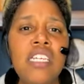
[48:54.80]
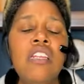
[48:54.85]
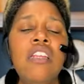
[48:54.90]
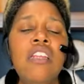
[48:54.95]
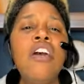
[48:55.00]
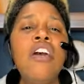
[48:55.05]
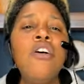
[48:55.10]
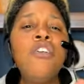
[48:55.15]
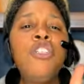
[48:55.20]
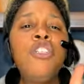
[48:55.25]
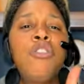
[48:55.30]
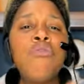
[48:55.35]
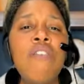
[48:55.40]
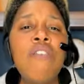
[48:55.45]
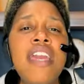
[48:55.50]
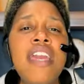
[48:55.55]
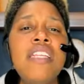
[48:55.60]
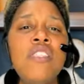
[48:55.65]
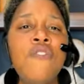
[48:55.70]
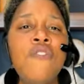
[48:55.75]

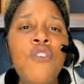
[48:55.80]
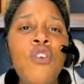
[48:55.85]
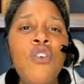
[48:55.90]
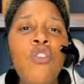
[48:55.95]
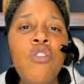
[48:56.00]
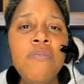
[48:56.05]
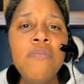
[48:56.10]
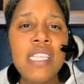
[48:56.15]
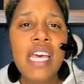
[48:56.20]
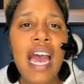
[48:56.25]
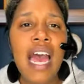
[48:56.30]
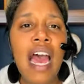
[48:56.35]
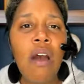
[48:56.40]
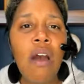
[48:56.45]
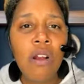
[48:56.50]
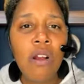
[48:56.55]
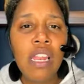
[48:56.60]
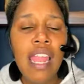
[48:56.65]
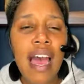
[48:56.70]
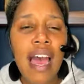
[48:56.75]
transforms our
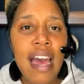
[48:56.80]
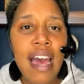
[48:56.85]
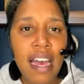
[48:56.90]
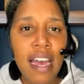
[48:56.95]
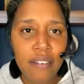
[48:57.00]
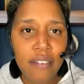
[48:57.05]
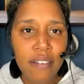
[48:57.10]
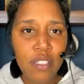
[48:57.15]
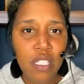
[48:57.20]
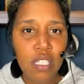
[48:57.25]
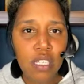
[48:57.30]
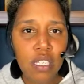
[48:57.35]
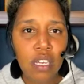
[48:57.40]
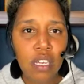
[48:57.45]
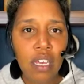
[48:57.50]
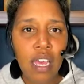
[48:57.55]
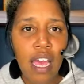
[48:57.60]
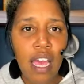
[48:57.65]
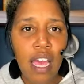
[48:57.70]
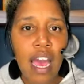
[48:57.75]
lives.
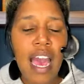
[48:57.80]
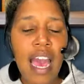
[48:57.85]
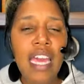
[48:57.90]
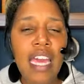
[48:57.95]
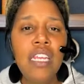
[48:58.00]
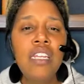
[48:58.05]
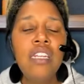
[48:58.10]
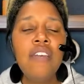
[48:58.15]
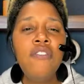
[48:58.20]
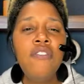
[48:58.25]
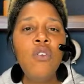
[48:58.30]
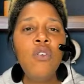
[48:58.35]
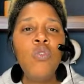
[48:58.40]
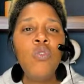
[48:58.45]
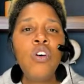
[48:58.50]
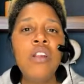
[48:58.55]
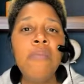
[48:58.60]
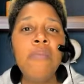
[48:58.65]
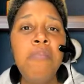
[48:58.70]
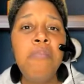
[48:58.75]
I didn't even want to
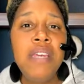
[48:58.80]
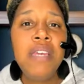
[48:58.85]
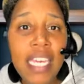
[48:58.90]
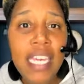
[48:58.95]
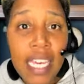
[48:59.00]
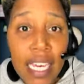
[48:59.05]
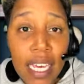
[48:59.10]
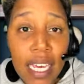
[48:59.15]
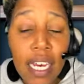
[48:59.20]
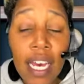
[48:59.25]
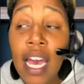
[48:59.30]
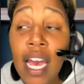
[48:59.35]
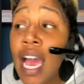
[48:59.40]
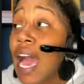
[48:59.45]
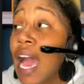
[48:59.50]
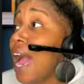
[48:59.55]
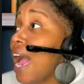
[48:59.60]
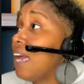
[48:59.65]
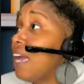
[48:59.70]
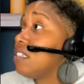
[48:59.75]
be here.
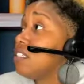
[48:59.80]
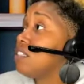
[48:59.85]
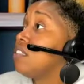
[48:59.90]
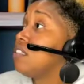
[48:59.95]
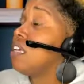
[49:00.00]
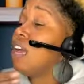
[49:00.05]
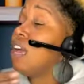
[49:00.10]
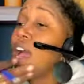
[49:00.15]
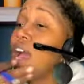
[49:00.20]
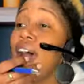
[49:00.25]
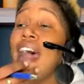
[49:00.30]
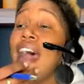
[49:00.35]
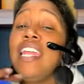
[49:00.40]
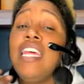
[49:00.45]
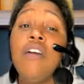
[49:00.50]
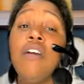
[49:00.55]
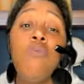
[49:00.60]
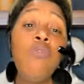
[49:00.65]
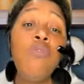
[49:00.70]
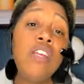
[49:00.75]
I I
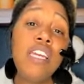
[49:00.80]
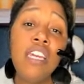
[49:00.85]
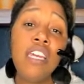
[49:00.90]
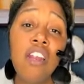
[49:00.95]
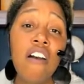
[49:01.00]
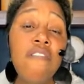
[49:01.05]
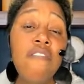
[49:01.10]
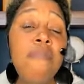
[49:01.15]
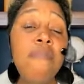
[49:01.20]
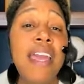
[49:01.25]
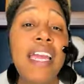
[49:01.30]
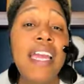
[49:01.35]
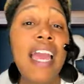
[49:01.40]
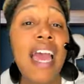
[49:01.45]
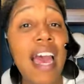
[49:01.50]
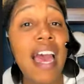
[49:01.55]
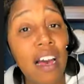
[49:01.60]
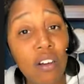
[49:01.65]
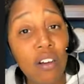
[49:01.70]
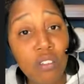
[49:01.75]
didn't want to get off my
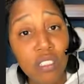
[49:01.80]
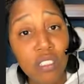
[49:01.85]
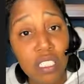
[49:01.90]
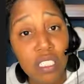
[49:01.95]
couch.